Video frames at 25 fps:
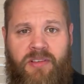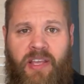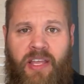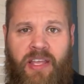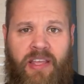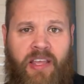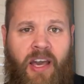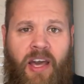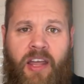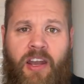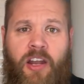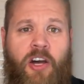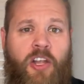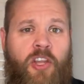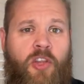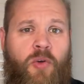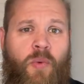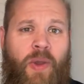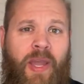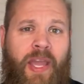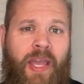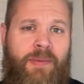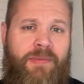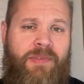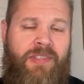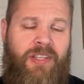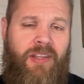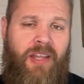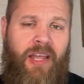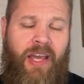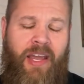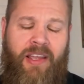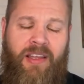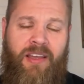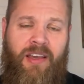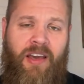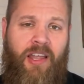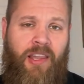It got all the way up to
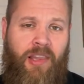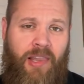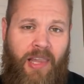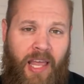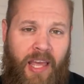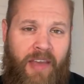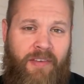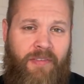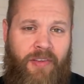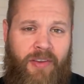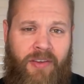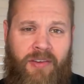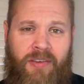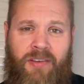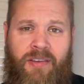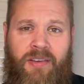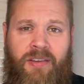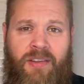like 11